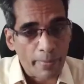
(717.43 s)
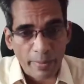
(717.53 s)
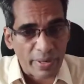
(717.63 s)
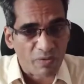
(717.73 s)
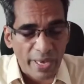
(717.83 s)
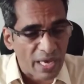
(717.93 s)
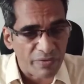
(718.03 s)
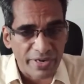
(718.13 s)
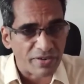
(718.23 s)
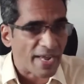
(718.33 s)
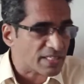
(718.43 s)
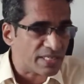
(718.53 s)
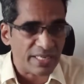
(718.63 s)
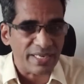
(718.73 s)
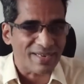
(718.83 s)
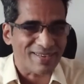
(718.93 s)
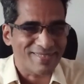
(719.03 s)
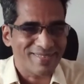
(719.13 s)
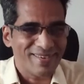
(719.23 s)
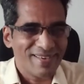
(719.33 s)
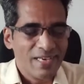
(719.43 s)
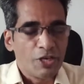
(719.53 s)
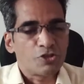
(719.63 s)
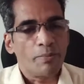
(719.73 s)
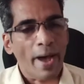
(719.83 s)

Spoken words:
but why are you interacting here? So